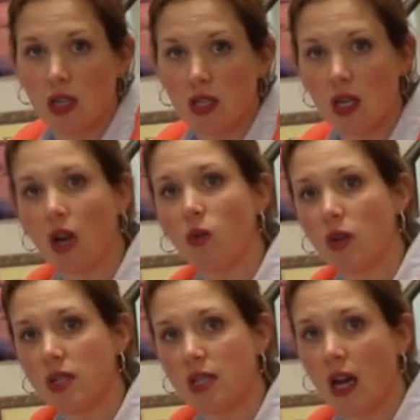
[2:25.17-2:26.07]
and it's not
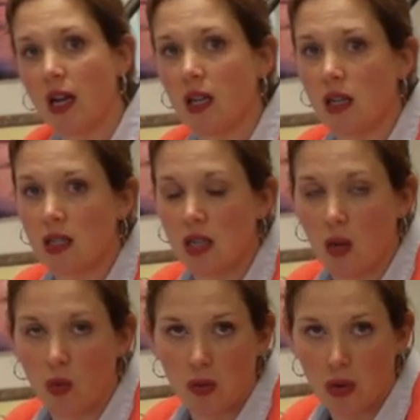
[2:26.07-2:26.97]
one sided, it's
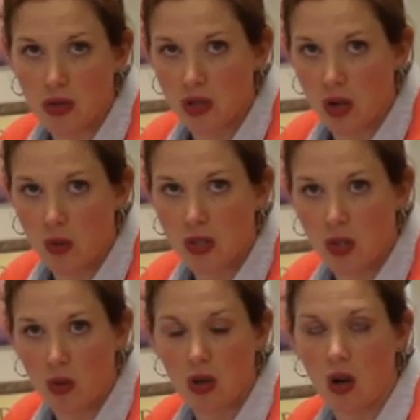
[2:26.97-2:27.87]
not one person always
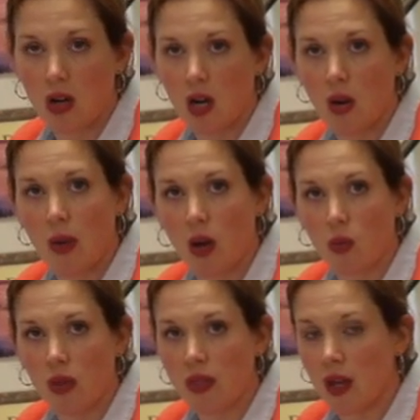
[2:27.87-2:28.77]
going on and on about
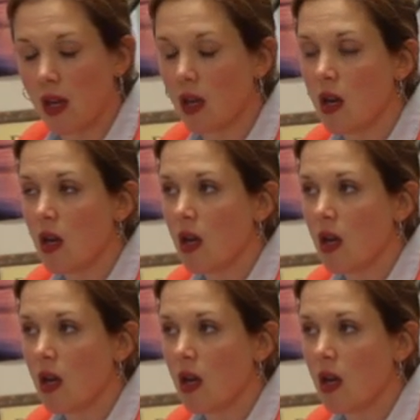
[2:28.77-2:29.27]
one thing.